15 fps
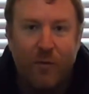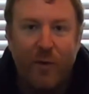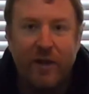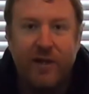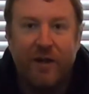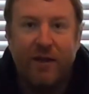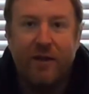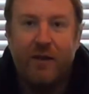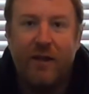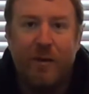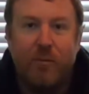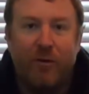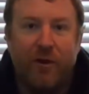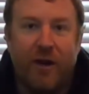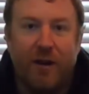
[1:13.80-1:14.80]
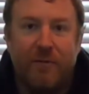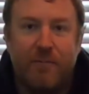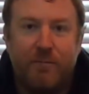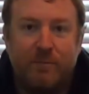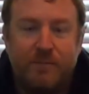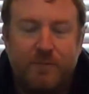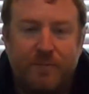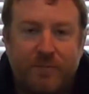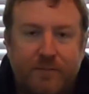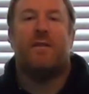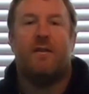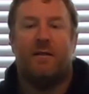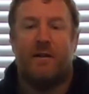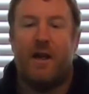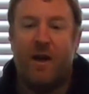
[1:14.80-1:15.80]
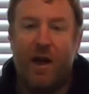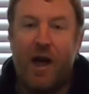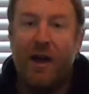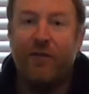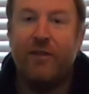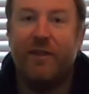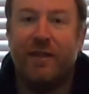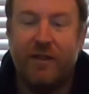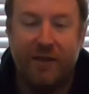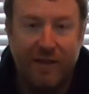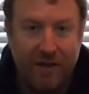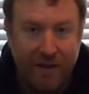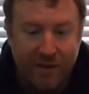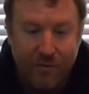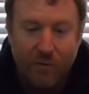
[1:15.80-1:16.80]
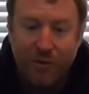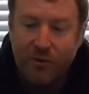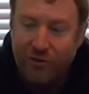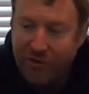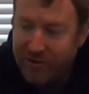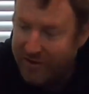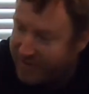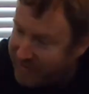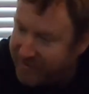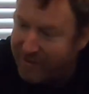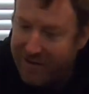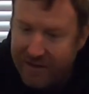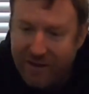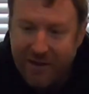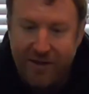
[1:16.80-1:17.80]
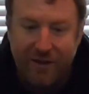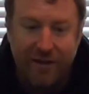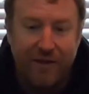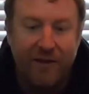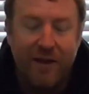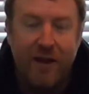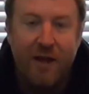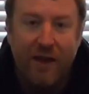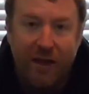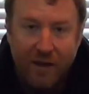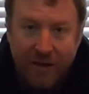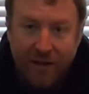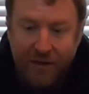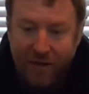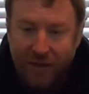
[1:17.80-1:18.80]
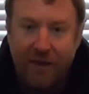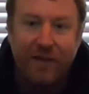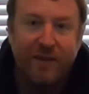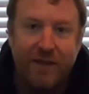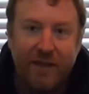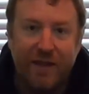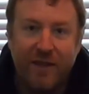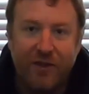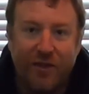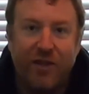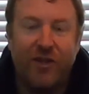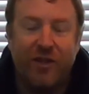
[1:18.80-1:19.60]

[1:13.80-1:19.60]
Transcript: we did a little upgrade. Now, obviously, what you can see here, this thing is